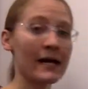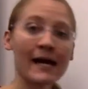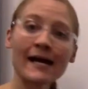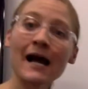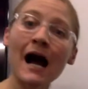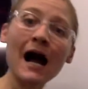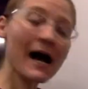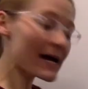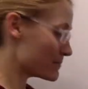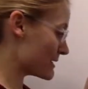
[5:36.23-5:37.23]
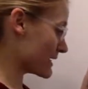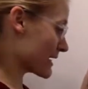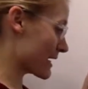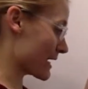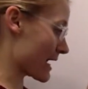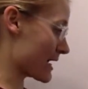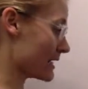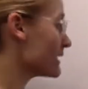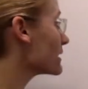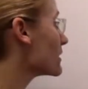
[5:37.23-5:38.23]
a high
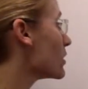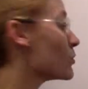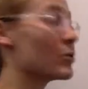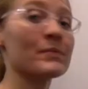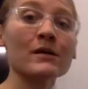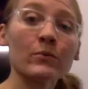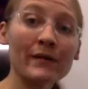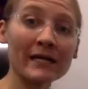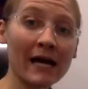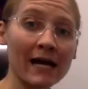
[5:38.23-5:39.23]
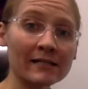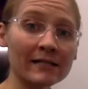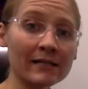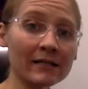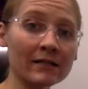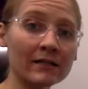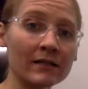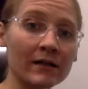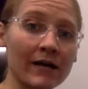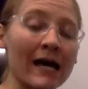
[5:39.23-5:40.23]
pKa will be a weak acid,
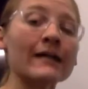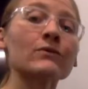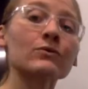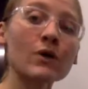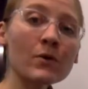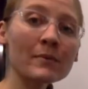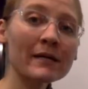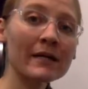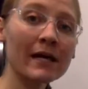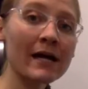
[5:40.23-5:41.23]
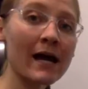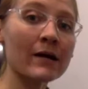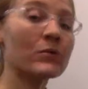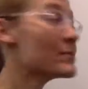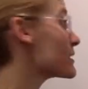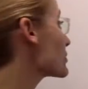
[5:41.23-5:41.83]
and a low pKa will be a